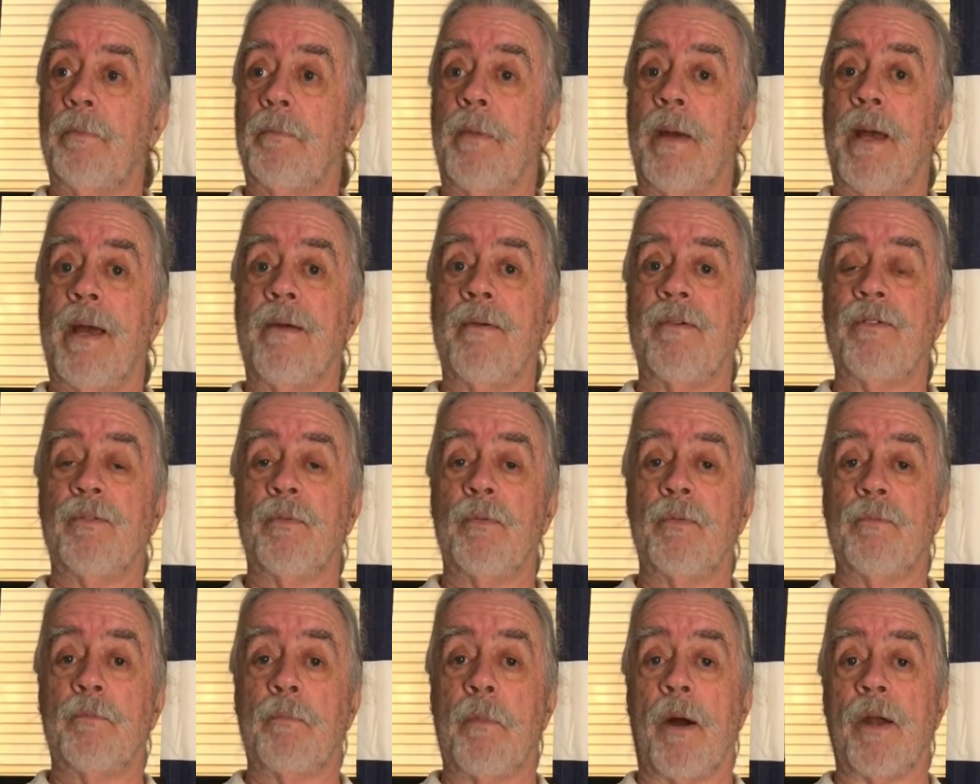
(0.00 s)
parents
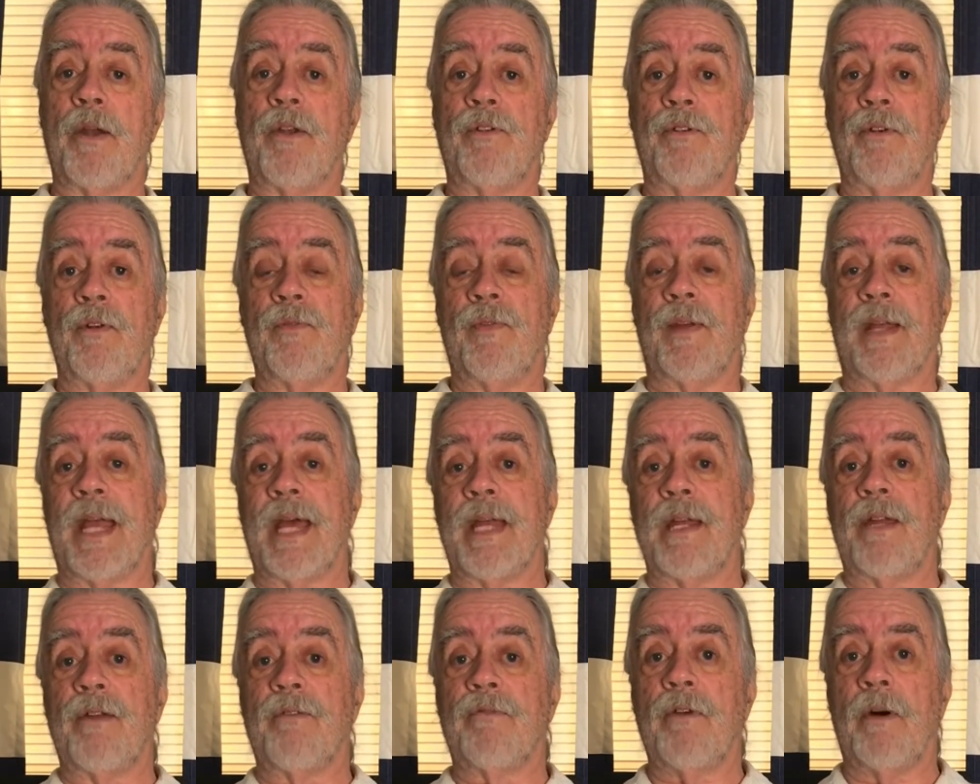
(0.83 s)
would punish you for getting
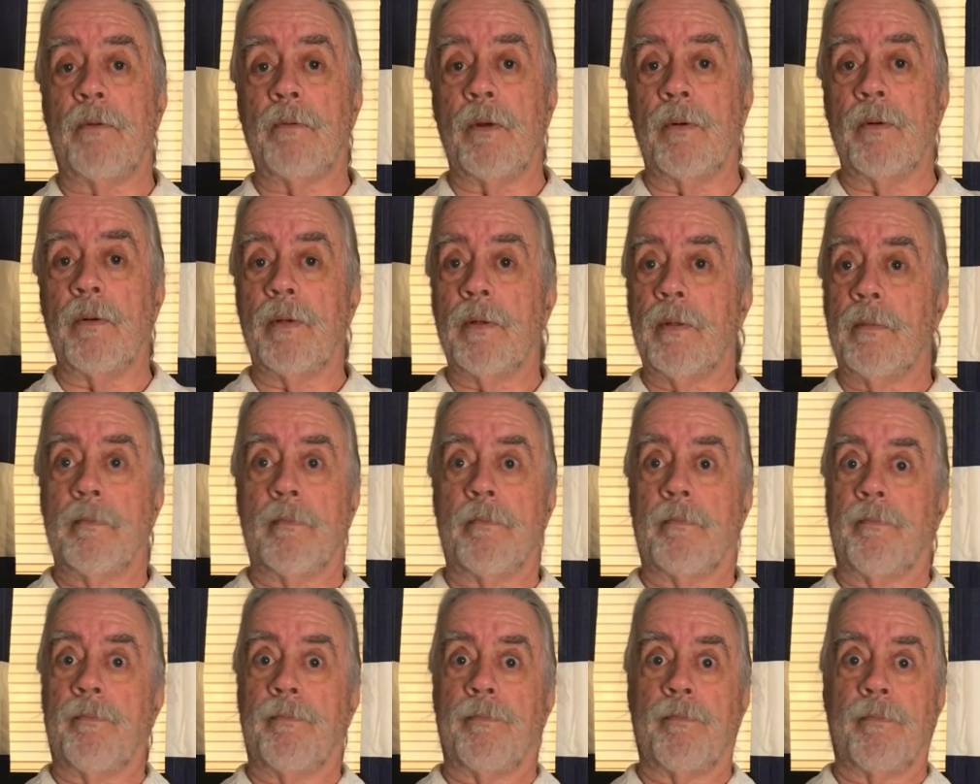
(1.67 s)
in trouble.
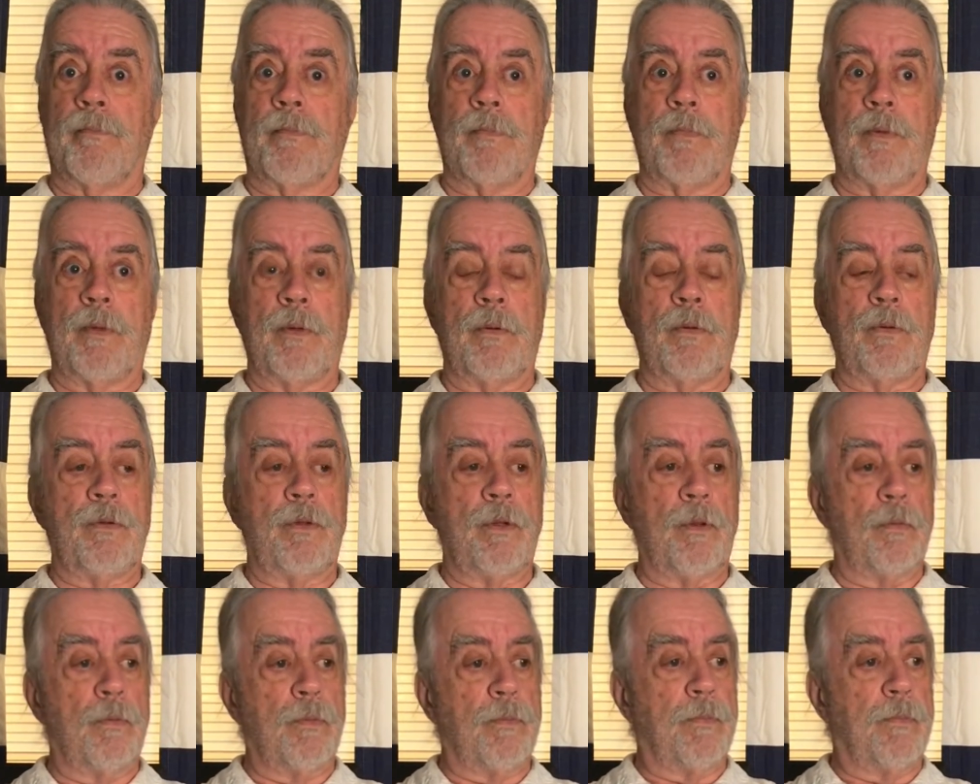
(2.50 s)
There was
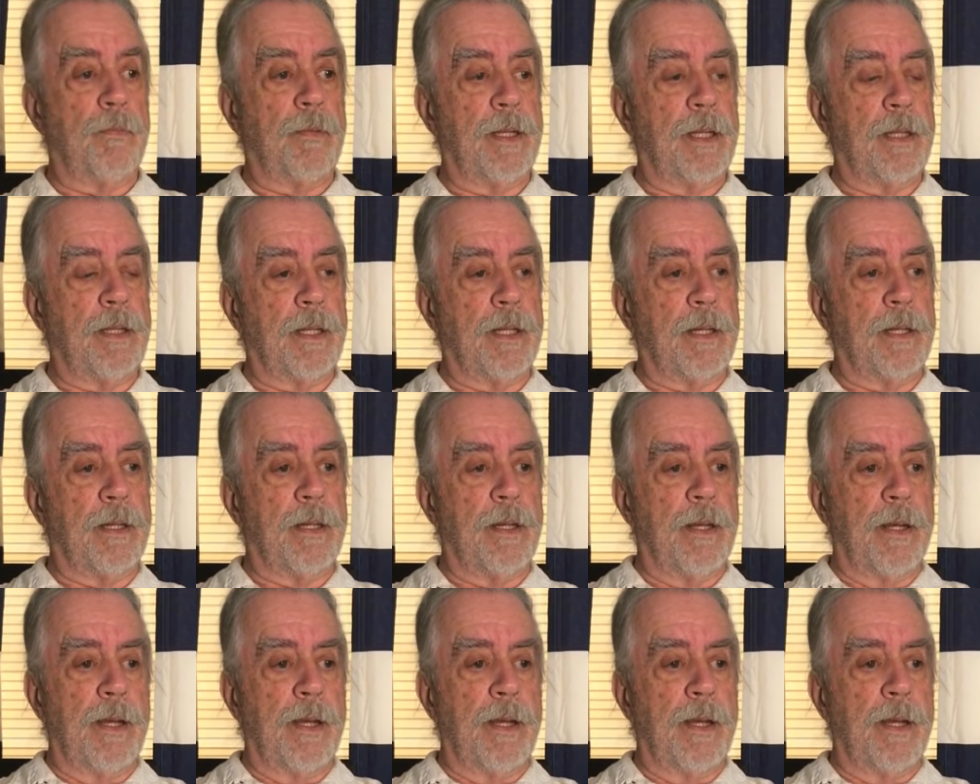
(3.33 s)
no thing there.